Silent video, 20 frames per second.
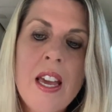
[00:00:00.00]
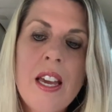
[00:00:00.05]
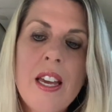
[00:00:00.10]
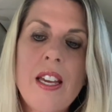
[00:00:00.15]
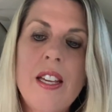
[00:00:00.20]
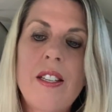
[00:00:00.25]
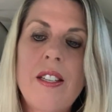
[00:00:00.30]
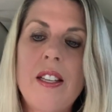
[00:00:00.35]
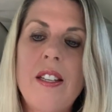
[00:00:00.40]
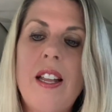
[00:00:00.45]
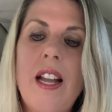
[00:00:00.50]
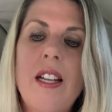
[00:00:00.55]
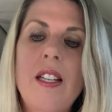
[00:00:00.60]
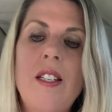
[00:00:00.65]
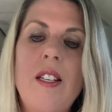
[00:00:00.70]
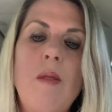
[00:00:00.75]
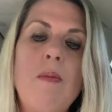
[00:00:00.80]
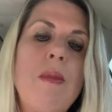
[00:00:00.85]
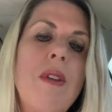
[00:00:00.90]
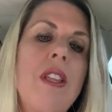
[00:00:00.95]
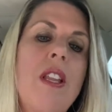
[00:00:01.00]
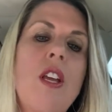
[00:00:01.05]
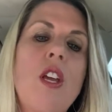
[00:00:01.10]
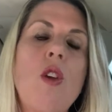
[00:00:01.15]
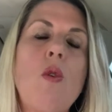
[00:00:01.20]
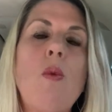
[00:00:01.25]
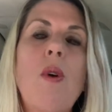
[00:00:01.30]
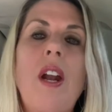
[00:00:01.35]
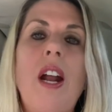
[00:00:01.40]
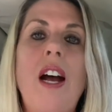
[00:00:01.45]
He said that's something that
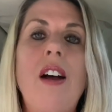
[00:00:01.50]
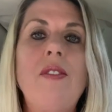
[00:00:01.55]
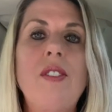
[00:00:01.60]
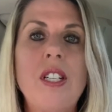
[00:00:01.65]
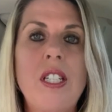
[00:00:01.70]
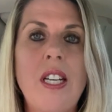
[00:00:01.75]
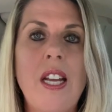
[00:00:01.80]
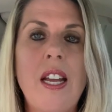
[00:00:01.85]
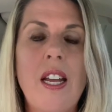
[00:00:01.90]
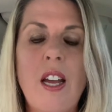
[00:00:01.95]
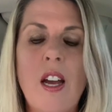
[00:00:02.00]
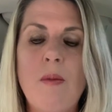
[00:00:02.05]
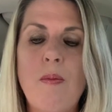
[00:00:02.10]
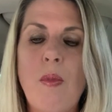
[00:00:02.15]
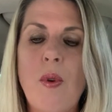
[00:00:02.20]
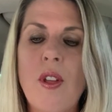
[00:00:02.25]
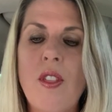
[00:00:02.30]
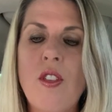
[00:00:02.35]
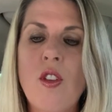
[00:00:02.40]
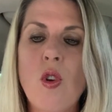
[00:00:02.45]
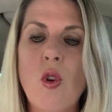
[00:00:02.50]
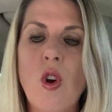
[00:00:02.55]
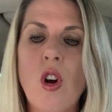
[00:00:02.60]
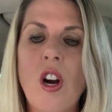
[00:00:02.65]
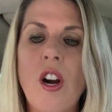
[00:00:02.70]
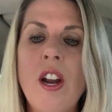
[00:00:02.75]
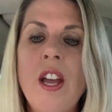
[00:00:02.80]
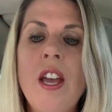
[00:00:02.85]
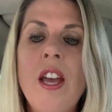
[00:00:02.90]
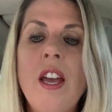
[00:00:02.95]
you would have to take up with
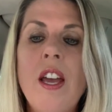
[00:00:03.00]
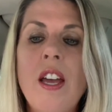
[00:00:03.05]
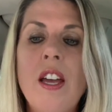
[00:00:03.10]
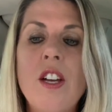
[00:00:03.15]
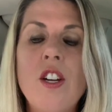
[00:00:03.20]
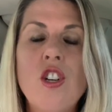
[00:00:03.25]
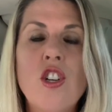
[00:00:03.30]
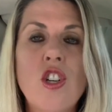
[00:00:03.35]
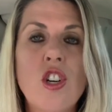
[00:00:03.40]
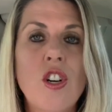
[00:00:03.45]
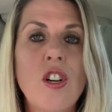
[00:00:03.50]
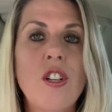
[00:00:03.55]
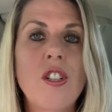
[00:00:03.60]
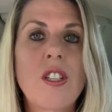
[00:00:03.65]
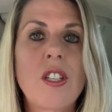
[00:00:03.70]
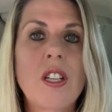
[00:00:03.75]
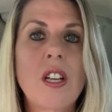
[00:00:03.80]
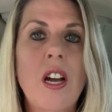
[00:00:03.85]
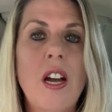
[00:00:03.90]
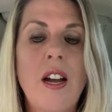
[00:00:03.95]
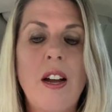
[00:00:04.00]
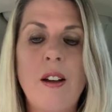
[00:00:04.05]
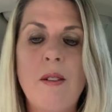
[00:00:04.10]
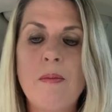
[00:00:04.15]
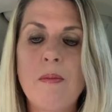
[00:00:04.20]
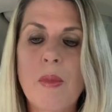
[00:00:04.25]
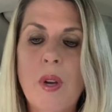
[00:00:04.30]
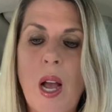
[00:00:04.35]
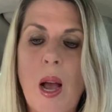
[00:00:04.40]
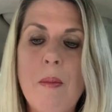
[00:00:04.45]
your insurance
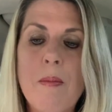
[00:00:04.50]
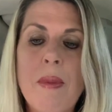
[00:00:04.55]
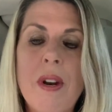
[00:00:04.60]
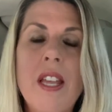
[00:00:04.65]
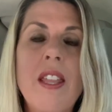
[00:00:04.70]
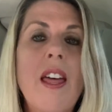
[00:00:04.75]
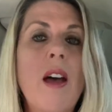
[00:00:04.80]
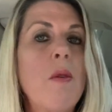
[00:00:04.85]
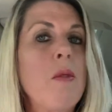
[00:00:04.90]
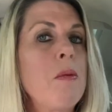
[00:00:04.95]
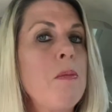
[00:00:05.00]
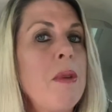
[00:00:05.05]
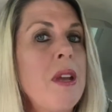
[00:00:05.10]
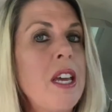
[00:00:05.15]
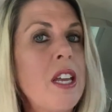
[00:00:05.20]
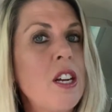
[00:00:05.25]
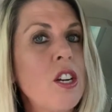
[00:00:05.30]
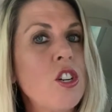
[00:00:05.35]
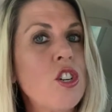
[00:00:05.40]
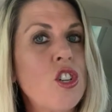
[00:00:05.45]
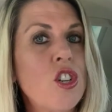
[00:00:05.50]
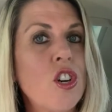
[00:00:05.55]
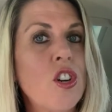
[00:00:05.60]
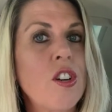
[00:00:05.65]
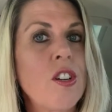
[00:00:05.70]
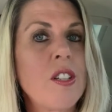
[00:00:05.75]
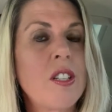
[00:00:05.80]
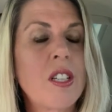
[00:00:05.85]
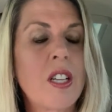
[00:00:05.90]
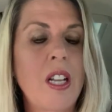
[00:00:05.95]
um, company. That would be an
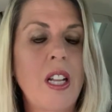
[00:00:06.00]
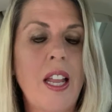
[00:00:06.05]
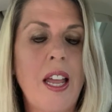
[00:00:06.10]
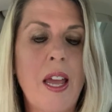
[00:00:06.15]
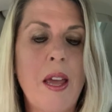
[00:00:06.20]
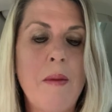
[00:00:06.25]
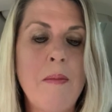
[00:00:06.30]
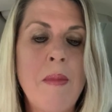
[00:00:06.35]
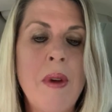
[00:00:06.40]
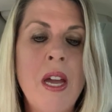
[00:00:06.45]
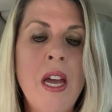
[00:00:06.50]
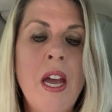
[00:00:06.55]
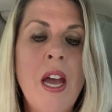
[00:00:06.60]
insurance claim.